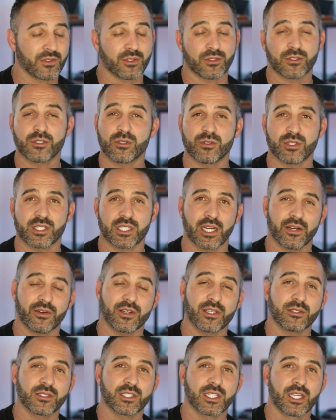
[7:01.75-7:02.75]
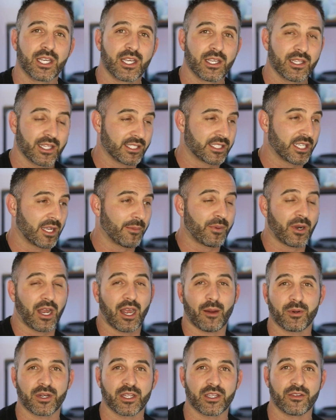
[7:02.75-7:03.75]
those two scenarios. Let's say
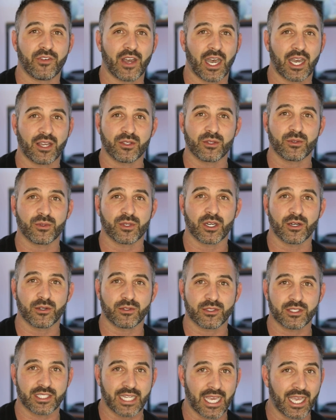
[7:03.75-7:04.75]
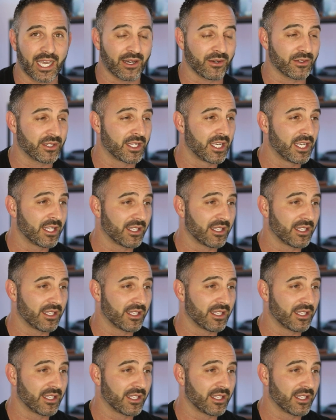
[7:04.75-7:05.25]
property value goes down.